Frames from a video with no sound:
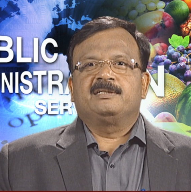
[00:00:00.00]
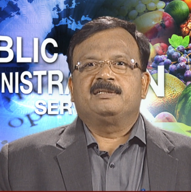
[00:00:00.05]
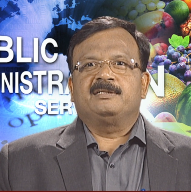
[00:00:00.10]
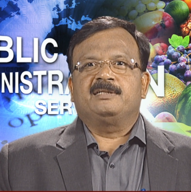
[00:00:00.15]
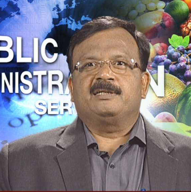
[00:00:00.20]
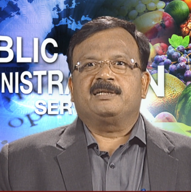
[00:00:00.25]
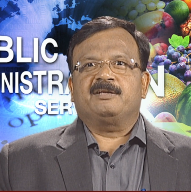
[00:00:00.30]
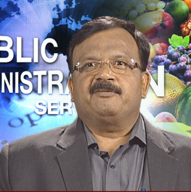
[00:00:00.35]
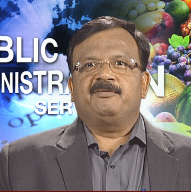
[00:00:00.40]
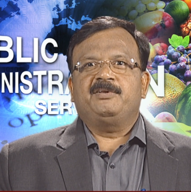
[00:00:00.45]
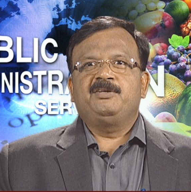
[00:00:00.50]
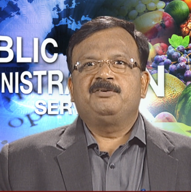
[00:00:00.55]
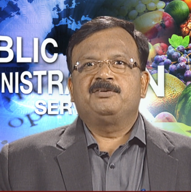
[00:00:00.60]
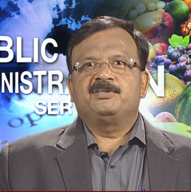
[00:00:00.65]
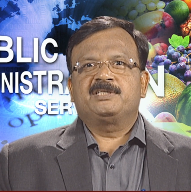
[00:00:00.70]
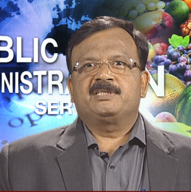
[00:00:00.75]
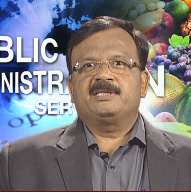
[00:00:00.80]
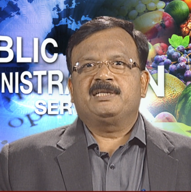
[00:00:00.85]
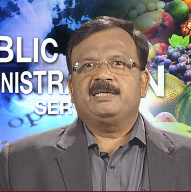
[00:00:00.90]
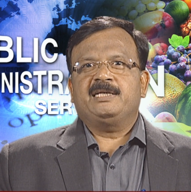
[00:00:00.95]
The
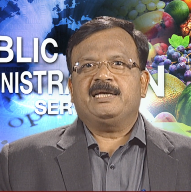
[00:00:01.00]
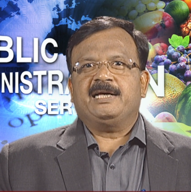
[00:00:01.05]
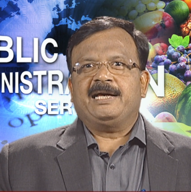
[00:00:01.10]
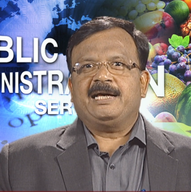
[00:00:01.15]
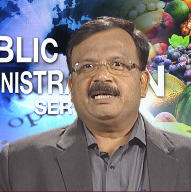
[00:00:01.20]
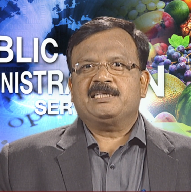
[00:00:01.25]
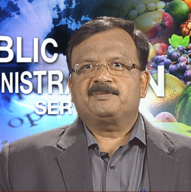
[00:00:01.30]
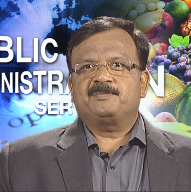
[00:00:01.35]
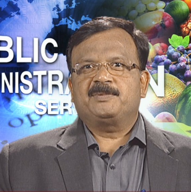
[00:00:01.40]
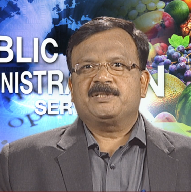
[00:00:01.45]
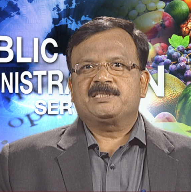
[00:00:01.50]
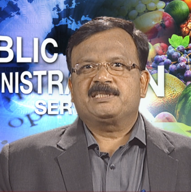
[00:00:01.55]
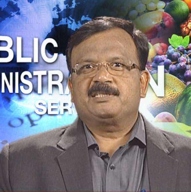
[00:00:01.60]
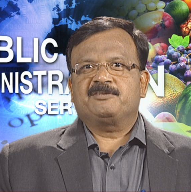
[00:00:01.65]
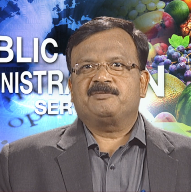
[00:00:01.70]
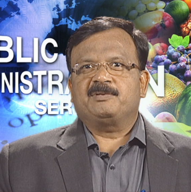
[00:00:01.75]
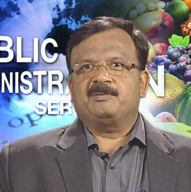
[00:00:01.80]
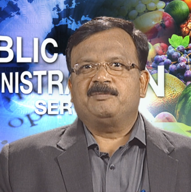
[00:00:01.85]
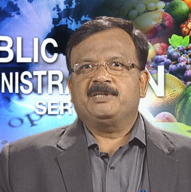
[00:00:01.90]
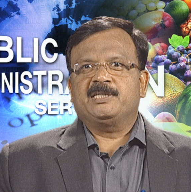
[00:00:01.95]
revolutionary aspects of
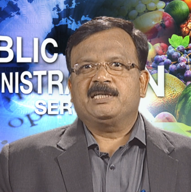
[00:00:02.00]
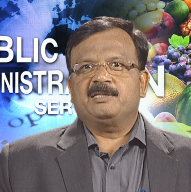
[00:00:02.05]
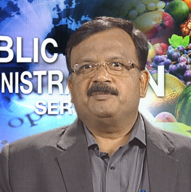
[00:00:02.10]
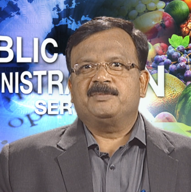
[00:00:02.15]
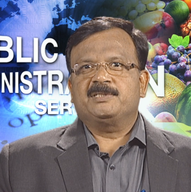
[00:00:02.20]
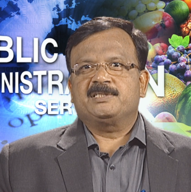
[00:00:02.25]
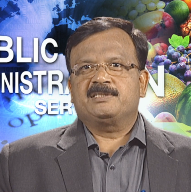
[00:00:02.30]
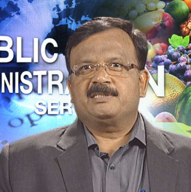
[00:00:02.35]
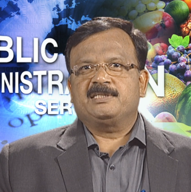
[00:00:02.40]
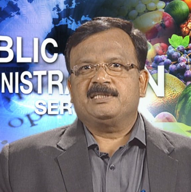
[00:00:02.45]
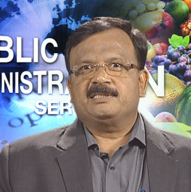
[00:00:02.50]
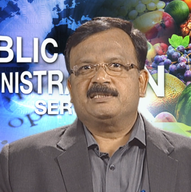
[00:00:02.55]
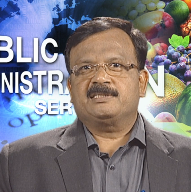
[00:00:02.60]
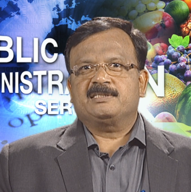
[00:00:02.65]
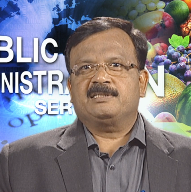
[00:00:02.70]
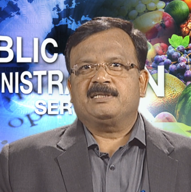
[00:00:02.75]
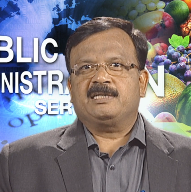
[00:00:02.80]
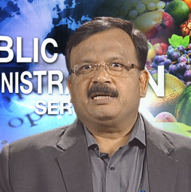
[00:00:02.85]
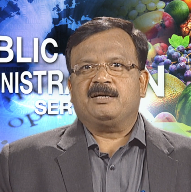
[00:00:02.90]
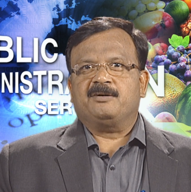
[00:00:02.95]
public
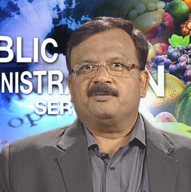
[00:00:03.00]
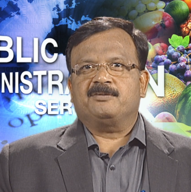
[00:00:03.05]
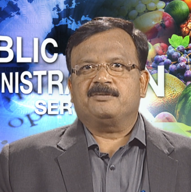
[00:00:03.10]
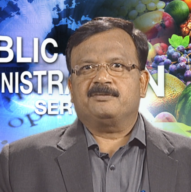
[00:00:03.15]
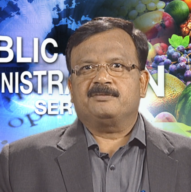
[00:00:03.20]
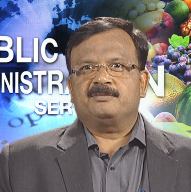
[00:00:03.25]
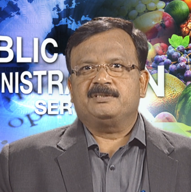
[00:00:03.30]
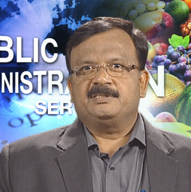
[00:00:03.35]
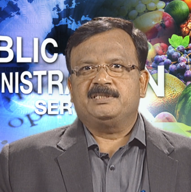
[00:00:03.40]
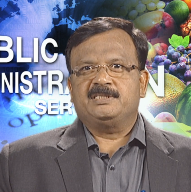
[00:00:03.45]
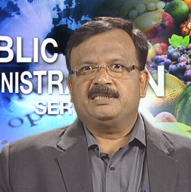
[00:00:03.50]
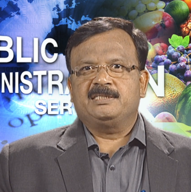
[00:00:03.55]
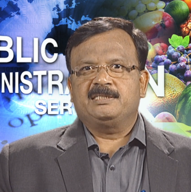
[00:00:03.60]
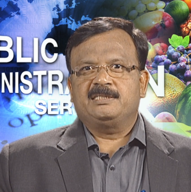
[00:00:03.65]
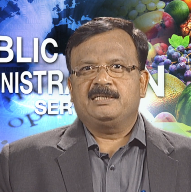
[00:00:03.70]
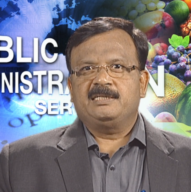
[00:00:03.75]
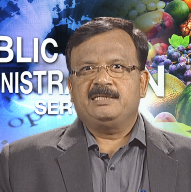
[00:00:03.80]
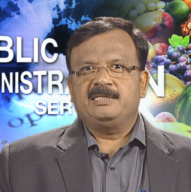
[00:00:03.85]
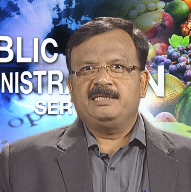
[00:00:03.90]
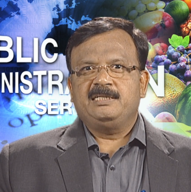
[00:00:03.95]
administration have
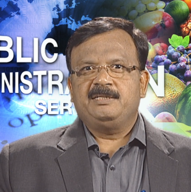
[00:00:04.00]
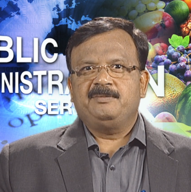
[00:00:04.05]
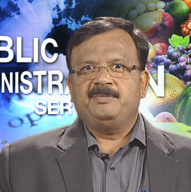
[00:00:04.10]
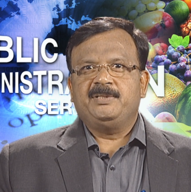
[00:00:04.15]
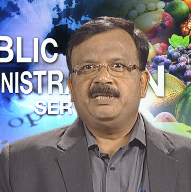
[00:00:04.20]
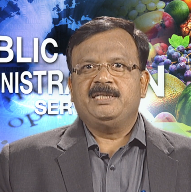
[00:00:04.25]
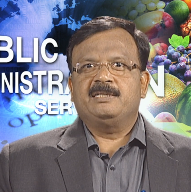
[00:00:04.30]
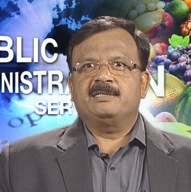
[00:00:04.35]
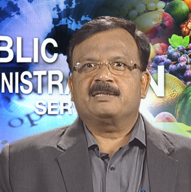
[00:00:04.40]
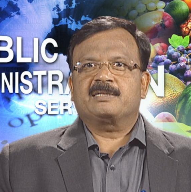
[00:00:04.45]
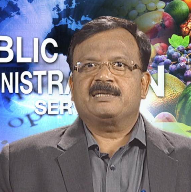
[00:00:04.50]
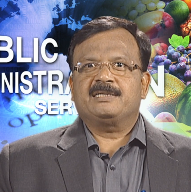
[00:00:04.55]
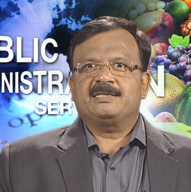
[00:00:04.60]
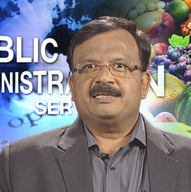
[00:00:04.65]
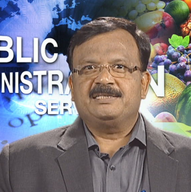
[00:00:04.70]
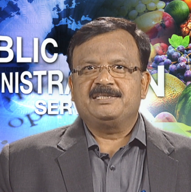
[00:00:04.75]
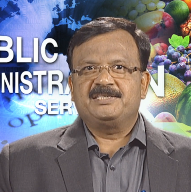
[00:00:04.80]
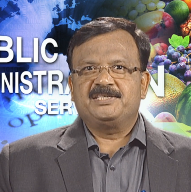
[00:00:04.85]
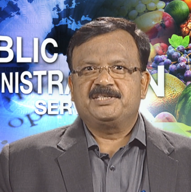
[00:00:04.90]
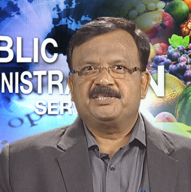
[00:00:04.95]
generally been
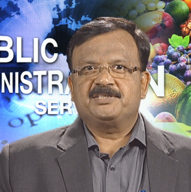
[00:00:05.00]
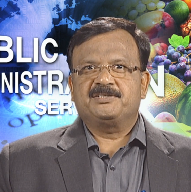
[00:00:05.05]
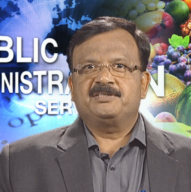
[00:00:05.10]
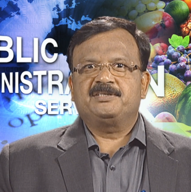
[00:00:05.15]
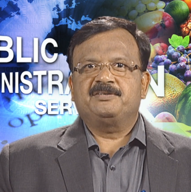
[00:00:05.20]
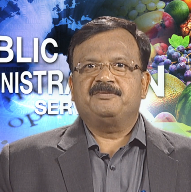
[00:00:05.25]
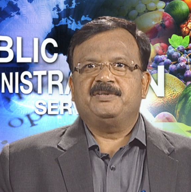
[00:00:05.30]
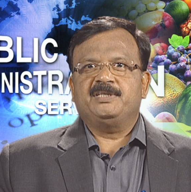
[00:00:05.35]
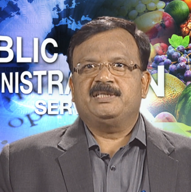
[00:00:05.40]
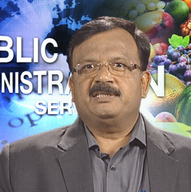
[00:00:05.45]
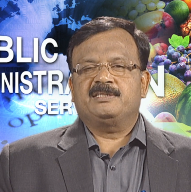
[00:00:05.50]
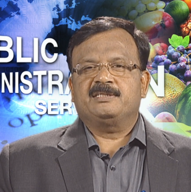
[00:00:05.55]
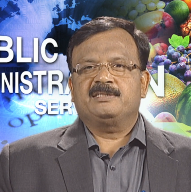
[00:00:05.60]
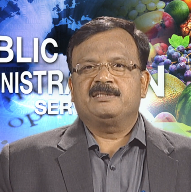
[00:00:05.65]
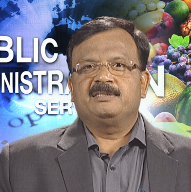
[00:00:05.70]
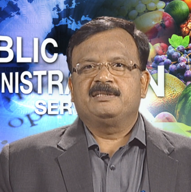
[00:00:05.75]
concerned with